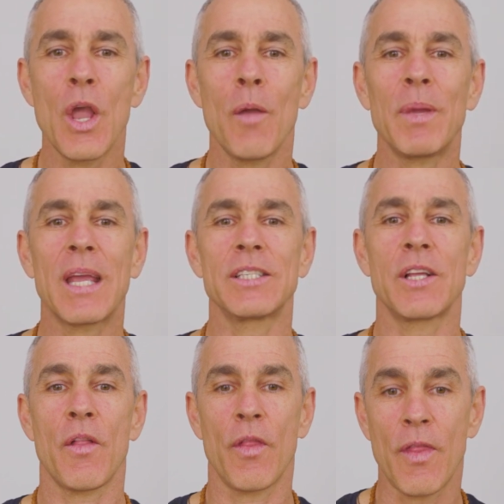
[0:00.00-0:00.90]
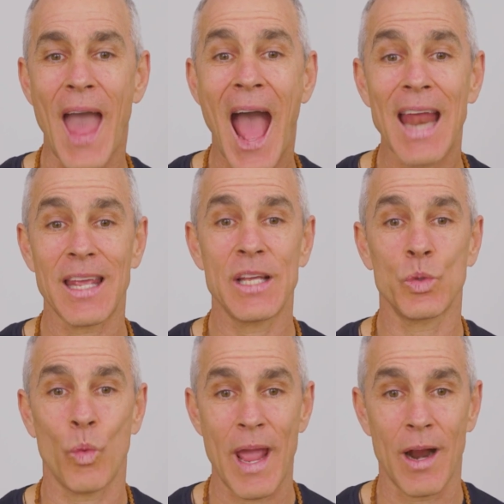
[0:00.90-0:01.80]
Because that is
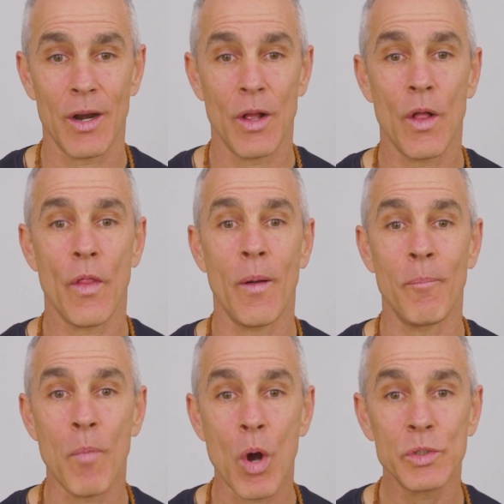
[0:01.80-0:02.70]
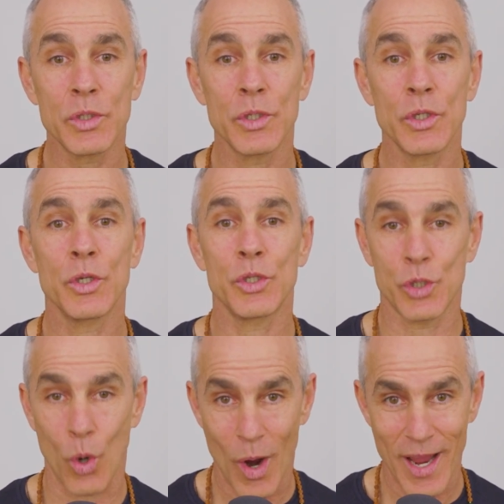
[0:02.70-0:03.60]
where the most
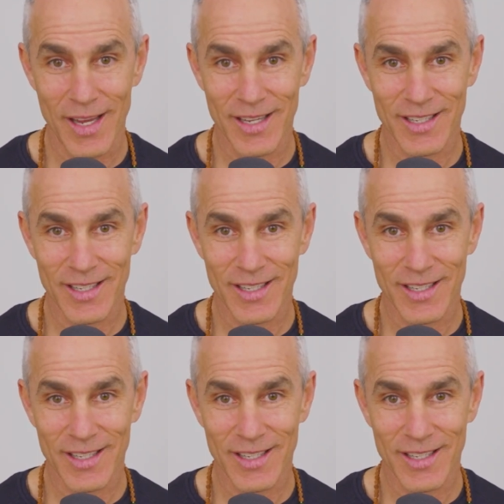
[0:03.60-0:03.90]
joy